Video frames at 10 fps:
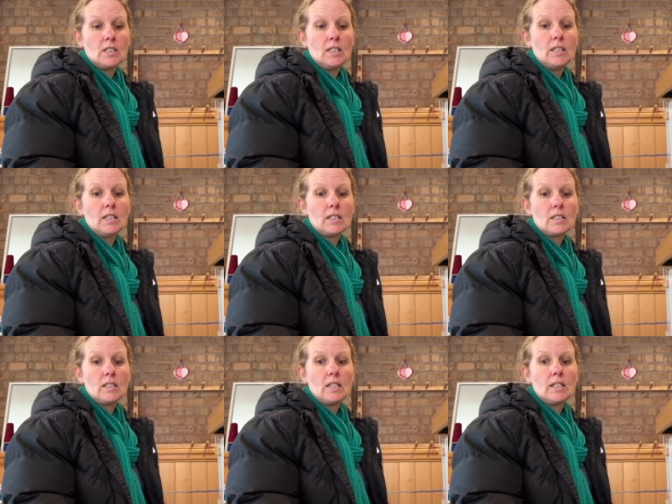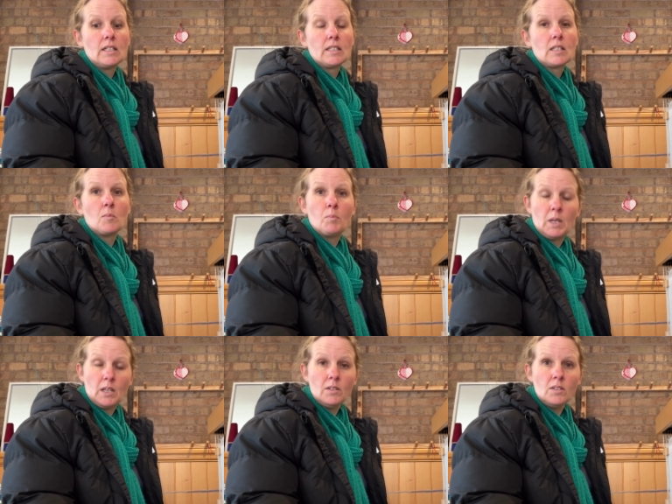It is the
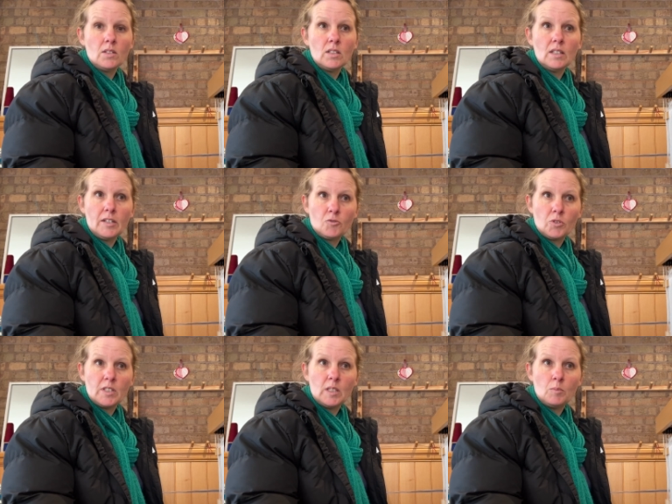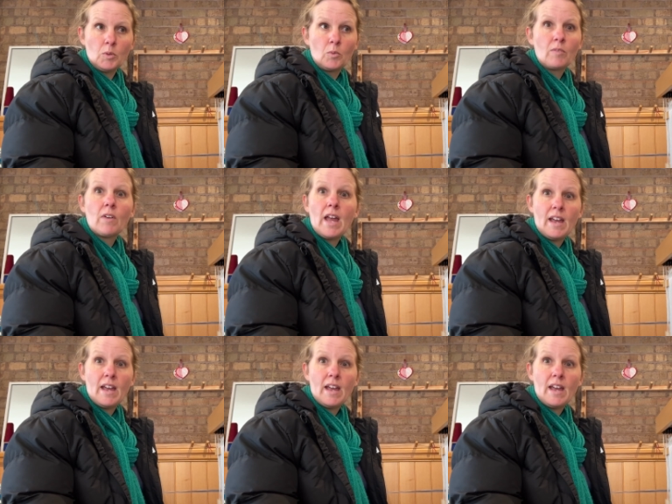biggest electricity bill we've